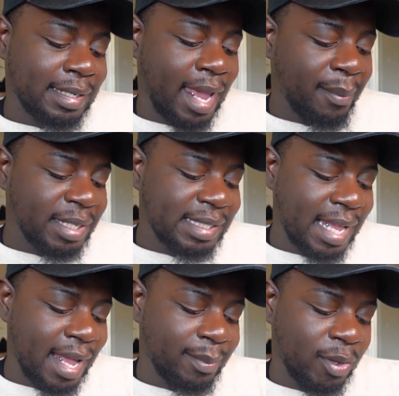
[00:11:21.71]
Name a
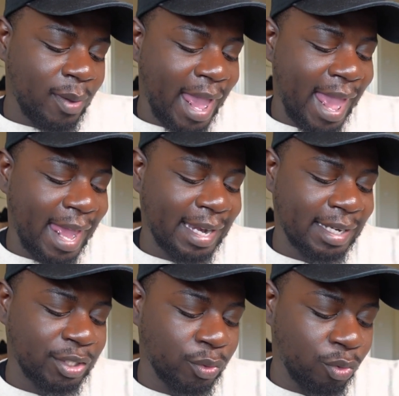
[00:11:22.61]
time you
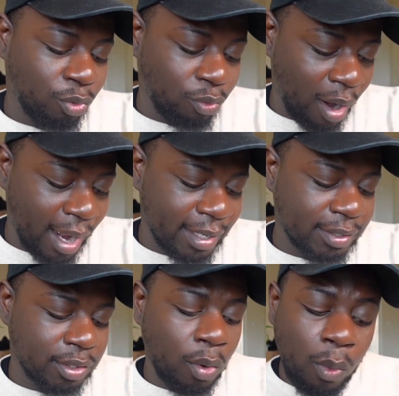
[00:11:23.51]
had to grind
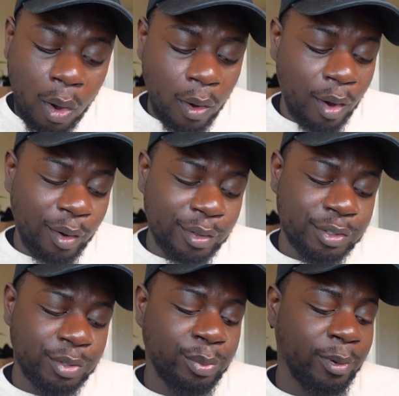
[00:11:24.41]
so
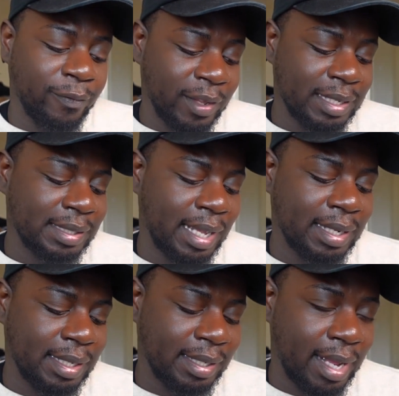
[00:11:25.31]
hard to prevent
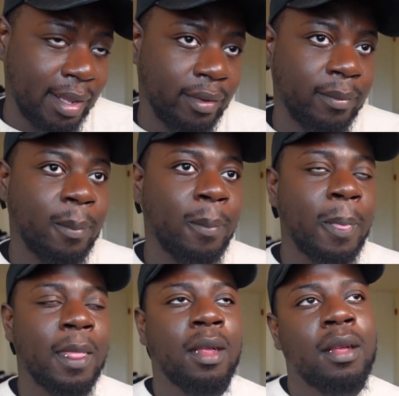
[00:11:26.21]
taking an L.
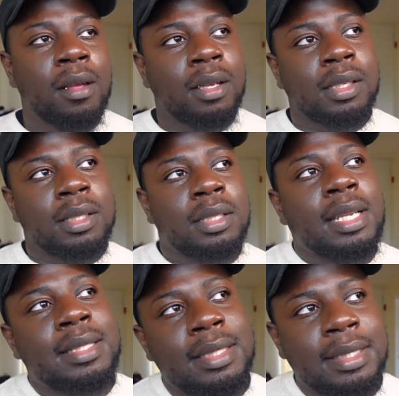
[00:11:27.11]

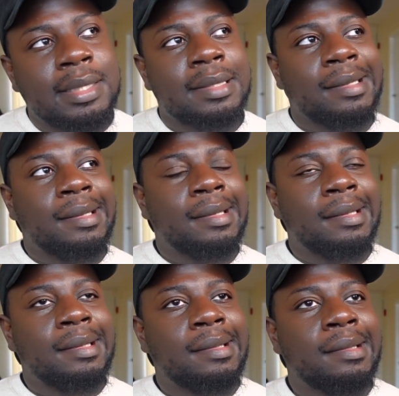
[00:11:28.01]
Let's
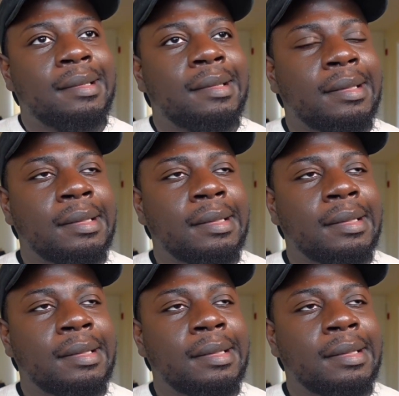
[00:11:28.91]
see.